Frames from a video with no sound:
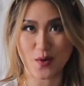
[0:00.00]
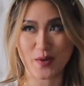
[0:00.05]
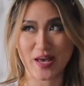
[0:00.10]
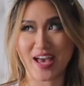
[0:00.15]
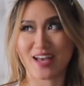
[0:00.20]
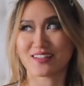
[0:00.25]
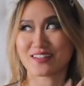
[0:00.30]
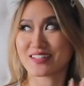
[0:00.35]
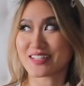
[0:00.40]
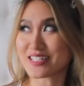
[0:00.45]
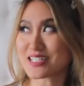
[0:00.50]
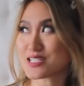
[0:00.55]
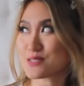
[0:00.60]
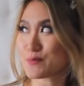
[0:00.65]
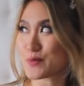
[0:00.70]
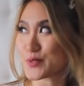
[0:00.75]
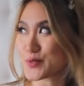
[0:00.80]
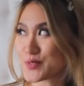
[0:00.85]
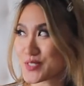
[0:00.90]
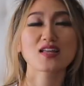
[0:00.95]
Okay,
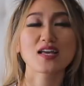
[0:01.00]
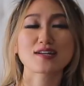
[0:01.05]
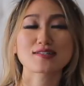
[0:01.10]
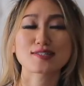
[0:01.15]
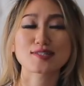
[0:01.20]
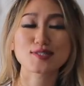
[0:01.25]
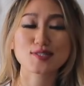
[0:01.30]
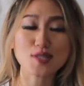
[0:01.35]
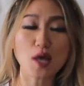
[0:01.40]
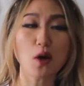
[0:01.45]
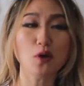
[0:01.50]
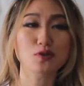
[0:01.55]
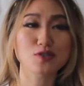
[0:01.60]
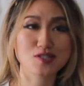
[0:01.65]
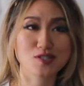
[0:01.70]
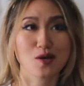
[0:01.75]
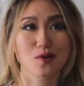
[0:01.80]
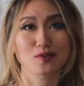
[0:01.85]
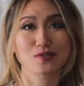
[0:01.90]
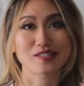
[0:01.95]
these boots,
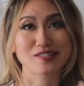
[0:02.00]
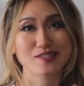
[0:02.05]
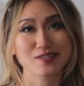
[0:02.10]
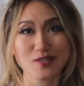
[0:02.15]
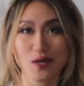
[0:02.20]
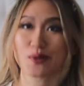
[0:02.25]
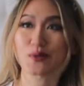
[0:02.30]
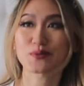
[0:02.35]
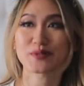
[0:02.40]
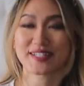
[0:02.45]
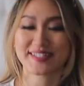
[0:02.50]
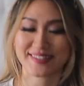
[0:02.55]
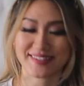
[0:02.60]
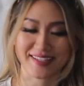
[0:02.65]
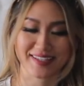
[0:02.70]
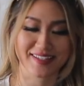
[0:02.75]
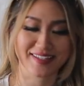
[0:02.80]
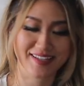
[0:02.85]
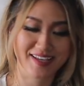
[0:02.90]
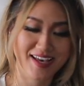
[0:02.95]
so, so, so worth
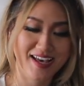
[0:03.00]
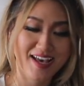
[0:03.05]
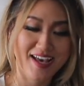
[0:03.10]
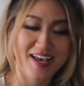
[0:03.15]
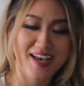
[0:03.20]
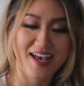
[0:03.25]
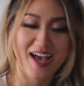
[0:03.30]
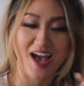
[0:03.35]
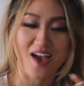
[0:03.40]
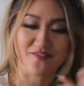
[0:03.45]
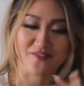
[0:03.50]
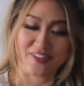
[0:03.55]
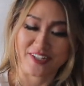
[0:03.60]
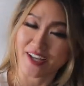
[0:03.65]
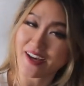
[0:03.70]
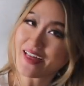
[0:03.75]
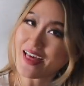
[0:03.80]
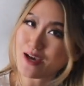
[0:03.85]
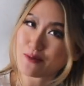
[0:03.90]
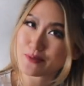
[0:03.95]
it. I
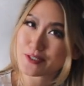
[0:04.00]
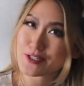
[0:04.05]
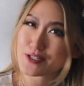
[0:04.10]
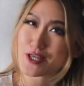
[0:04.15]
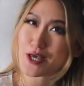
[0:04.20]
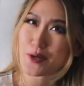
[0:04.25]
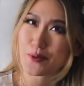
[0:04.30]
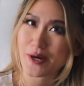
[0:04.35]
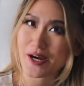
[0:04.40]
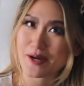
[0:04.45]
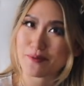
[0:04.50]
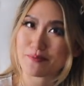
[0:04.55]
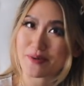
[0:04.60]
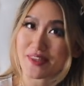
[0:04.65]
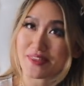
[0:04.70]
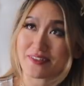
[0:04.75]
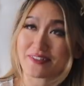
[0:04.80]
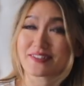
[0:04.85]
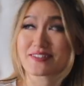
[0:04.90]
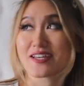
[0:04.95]
forgot how much they were,
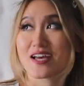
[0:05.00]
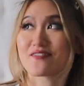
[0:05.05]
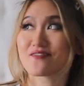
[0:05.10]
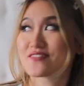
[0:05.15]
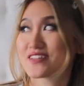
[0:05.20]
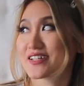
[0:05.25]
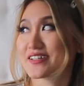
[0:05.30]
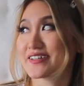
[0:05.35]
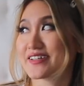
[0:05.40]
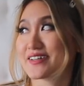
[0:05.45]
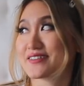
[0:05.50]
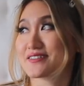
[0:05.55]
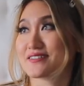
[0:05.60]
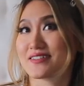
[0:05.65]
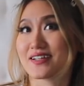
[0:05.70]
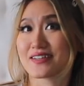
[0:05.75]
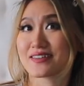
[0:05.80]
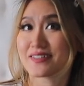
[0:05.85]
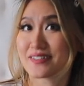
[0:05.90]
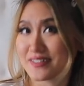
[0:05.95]
but they're definitely
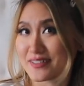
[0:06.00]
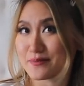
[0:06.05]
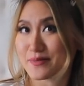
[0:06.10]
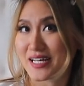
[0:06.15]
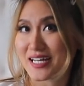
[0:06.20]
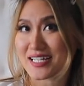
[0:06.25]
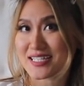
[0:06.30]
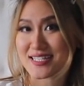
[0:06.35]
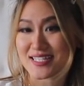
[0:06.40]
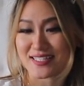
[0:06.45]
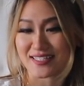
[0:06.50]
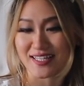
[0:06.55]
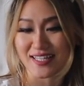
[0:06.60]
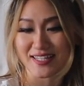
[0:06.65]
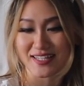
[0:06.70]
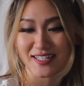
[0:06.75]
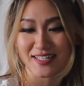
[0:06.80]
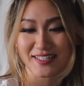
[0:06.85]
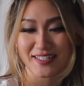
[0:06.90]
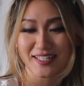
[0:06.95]
under like 30 bucks and
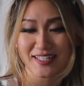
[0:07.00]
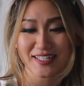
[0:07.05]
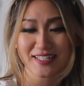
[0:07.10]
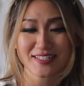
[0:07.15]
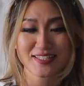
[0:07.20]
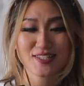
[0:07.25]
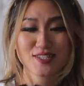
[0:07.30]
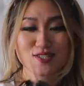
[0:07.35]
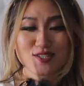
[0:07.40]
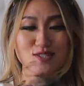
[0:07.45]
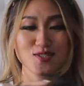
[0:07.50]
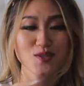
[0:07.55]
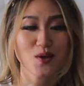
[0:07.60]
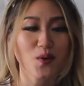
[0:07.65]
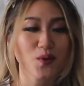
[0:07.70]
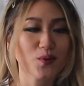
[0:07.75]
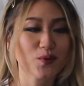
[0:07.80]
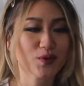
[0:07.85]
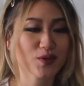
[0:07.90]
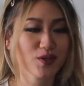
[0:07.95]
I think like it's
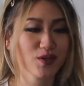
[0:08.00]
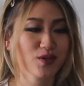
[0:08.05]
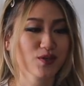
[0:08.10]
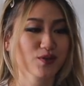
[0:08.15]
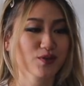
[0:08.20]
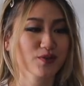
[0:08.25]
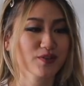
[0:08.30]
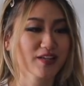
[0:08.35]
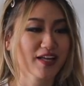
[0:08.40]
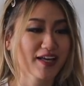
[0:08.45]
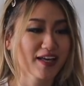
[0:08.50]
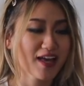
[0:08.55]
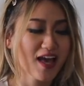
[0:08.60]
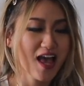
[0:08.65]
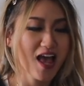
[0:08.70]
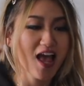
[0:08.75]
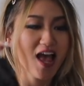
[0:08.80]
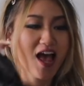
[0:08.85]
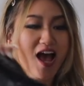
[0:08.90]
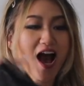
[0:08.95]
so cute. Like
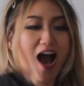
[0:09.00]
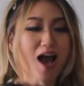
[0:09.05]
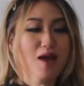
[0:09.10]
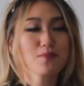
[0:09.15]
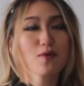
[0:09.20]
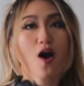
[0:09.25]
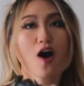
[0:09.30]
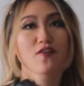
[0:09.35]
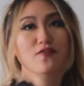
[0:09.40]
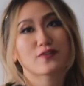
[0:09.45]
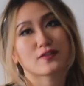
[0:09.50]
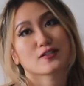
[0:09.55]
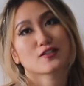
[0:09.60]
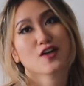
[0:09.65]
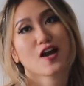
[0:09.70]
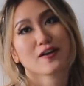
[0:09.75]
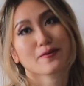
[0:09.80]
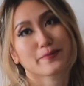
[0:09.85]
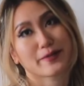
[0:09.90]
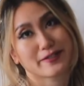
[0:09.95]
I'm all for the
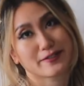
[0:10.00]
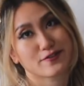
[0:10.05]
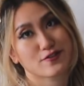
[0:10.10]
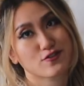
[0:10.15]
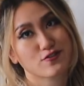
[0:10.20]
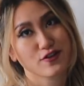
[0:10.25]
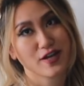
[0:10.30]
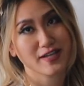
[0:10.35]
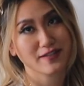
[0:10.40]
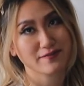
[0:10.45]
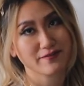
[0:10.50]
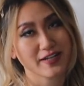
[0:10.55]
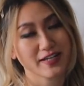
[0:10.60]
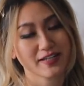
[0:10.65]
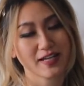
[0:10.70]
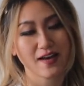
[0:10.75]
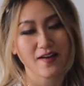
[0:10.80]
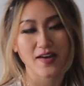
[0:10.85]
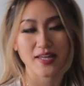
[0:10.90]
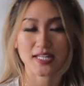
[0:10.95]
Doc Martens trend
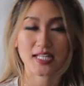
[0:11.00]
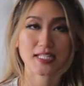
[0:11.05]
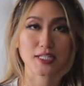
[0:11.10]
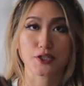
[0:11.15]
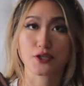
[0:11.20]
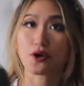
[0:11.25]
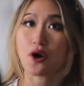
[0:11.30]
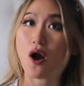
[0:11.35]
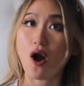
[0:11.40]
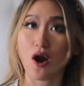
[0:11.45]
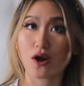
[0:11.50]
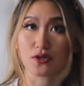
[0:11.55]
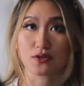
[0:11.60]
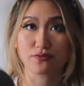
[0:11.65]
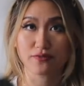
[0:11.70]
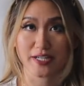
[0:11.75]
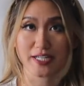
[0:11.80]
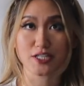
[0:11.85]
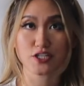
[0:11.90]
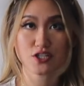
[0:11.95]
right now and like they're all
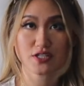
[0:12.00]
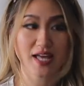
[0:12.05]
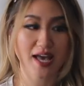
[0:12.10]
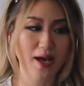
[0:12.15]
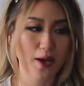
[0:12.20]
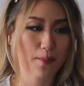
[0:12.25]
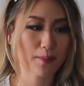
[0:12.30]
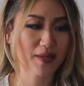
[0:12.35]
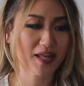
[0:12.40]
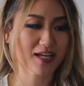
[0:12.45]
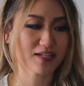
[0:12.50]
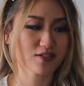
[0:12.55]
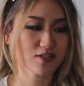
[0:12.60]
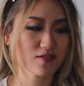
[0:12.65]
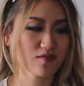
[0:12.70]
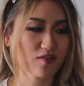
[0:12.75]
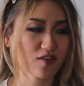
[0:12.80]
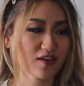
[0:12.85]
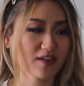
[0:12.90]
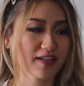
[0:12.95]
the rage now, but I
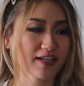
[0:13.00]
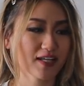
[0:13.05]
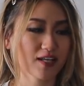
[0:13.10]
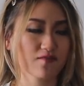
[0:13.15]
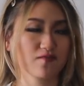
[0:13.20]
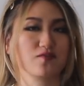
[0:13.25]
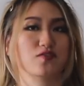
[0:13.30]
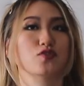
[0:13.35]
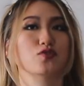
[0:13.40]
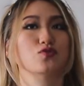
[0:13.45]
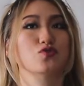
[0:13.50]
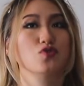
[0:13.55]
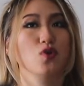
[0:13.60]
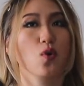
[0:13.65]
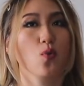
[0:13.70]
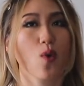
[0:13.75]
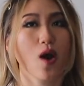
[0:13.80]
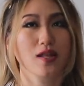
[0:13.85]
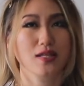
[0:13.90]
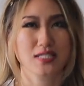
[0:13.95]
just feel like if you
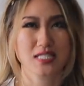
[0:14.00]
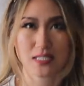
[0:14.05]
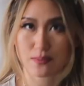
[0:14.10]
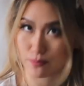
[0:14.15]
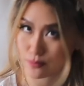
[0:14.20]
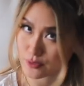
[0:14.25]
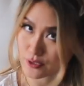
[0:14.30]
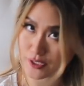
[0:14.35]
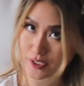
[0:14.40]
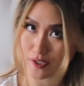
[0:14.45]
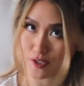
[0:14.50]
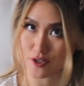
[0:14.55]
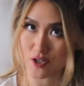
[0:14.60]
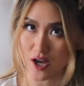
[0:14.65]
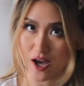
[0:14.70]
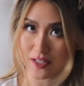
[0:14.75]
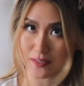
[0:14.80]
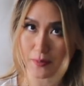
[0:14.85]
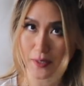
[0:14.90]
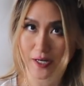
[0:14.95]
don't want to splurge
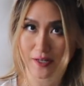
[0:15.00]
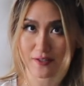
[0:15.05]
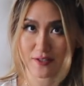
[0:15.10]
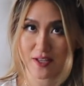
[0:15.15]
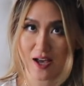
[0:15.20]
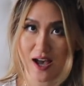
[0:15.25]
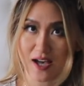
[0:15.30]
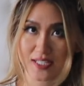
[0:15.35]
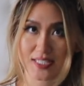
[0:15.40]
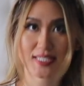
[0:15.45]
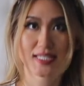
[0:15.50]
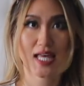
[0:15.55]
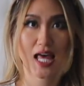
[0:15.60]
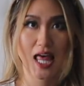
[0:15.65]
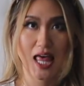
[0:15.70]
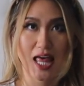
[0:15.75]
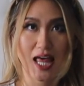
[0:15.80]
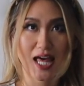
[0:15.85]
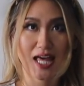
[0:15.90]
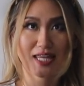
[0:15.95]
on a pair of Docs,
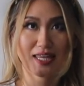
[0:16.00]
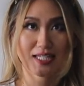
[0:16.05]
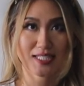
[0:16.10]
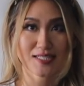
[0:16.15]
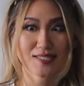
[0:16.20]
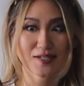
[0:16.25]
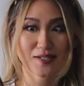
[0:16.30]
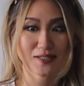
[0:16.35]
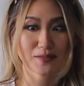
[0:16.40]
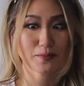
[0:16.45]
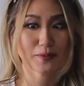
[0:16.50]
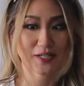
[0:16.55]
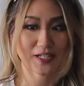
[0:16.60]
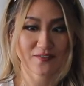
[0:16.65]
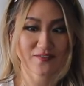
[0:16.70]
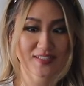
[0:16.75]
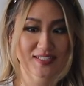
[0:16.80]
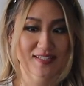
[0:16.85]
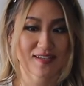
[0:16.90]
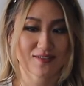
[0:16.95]
these are the
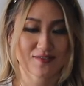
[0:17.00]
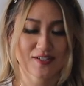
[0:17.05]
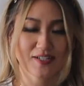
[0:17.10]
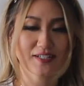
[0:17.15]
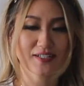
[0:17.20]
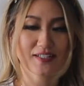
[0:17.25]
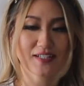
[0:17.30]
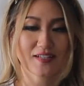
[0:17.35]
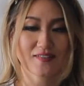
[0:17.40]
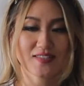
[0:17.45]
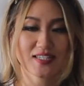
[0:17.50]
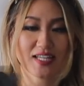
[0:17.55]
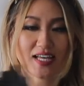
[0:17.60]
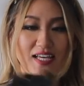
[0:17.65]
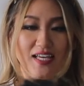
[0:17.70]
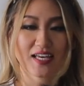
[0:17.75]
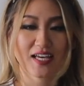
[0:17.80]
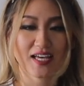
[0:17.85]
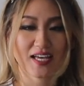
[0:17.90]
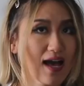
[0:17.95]
perfect alternatives.
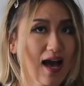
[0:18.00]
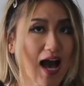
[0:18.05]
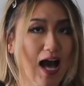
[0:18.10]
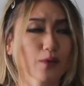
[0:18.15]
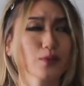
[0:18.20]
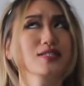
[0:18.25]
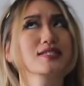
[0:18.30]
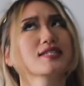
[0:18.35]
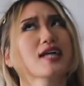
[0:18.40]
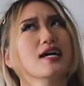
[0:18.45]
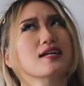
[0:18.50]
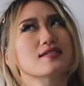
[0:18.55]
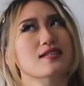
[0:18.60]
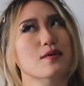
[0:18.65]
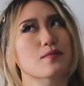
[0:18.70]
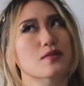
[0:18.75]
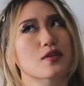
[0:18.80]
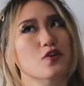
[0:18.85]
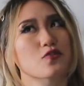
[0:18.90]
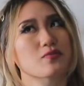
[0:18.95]
Like I would size
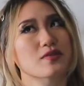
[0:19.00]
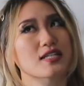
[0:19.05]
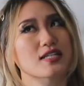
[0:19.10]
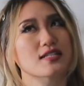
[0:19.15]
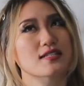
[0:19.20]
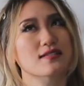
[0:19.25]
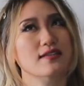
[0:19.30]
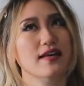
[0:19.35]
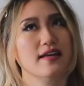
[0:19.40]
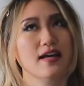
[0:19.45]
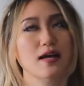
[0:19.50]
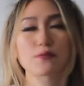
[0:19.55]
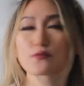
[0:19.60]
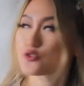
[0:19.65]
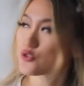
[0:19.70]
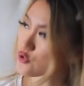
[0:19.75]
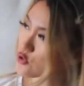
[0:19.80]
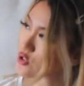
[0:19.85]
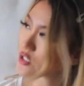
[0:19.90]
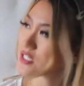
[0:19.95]
up though because like
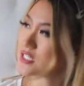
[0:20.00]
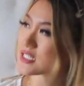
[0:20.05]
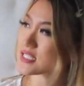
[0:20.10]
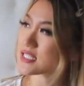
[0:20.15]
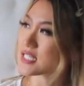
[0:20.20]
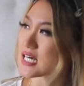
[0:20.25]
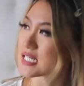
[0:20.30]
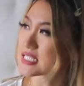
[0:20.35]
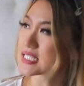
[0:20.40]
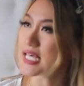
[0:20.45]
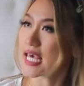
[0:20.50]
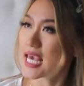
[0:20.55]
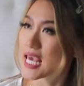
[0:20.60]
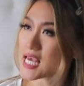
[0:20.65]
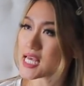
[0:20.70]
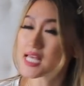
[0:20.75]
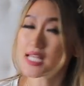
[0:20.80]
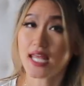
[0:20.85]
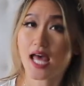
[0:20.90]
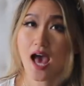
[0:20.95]
I'm usually a size
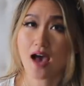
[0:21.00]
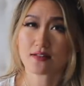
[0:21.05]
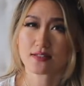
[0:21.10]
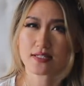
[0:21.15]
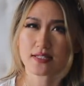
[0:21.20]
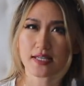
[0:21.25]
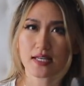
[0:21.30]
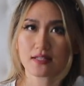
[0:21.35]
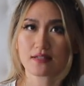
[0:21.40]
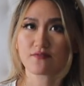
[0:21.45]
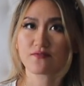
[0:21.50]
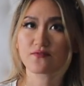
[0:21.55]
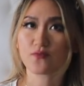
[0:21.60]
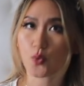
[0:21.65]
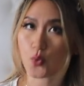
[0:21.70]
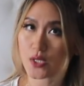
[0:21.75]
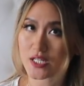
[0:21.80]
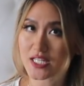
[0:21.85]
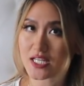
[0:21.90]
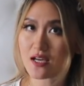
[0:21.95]
8 and I had to get
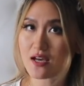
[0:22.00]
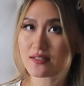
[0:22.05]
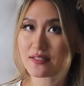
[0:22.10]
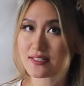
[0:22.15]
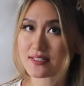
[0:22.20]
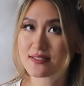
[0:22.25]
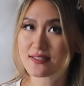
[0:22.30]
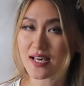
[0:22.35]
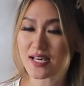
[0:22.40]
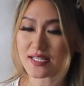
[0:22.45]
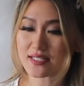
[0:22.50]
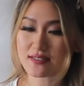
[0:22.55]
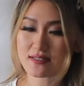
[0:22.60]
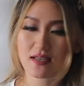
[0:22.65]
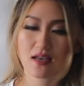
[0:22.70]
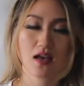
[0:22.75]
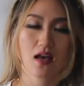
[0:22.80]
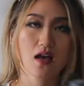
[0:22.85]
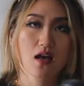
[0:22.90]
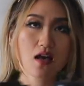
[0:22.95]
40 on their
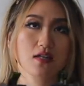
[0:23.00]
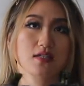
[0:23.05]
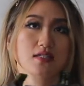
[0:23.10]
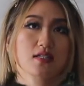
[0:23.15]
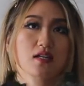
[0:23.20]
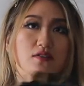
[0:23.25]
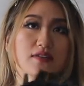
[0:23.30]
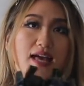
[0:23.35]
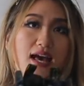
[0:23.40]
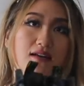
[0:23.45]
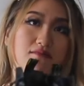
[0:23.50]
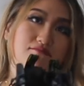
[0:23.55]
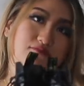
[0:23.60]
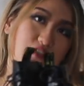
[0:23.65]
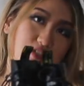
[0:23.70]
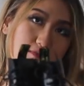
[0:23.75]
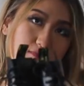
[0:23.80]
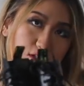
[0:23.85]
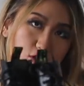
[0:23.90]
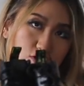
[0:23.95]
site. So yeah,
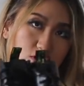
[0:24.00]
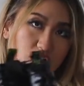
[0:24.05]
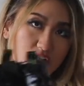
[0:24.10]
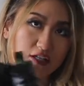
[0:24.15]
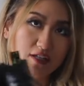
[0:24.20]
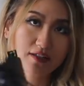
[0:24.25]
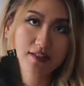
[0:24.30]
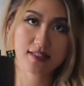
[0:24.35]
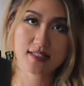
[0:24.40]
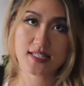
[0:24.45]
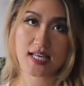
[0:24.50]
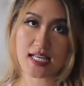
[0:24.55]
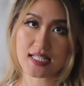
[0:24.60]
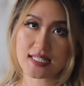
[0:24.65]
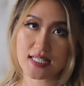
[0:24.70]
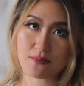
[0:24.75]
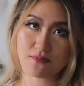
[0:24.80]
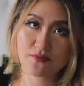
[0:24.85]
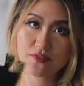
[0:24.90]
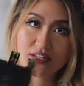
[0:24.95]
just make sure you
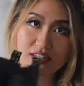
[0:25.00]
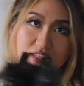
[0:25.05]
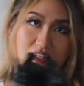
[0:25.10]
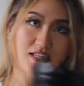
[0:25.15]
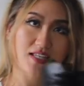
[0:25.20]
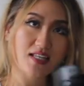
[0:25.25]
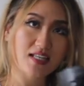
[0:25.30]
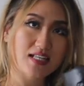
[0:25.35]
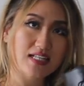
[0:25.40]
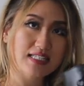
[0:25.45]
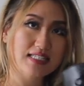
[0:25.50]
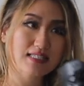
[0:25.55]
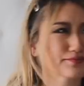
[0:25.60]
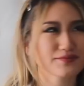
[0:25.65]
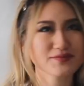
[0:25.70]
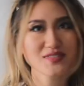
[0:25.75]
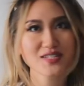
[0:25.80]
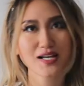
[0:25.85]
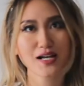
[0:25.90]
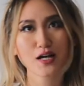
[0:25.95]
size up for these.
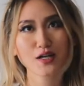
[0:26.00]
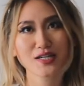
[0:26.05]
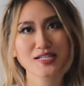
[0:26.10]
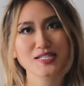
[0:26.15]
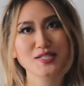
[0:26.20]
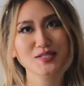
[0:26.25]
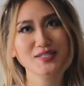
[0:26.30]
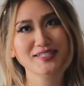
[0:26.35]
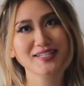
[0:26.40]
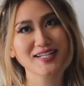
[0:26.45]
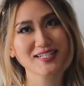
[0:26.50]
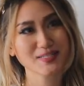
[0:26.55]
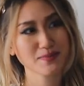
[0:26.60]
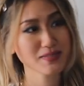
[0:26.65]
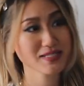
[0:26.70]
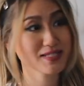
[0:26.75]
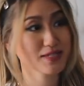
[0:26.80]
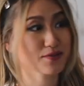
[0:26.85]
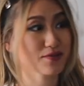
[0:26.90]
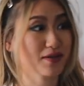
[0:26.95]
Okay, so the next
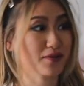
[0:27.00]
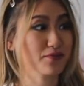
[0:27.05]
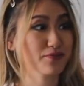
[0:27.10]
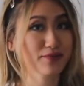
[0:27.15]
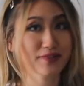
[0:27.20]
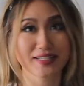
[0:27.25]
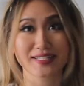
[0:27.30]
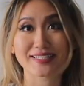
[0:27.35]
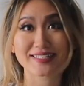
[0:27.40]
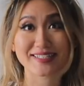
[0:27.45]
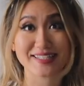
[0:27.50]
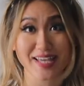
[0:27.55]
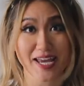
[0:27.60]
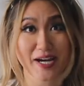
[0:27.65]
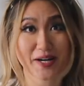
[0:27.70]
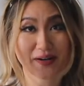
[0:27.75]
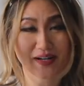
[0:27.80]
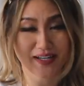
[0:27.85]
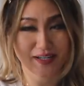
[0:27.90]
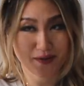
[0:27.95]
piece is like really
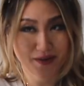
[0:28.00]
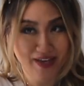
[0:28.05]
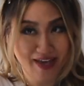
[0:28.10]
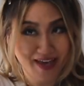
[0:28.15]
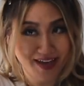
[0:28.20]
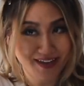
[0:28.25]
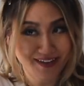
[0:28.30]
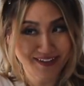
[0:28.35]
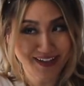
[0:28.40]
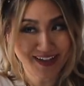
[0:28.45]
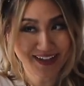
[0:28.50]
daring, okay?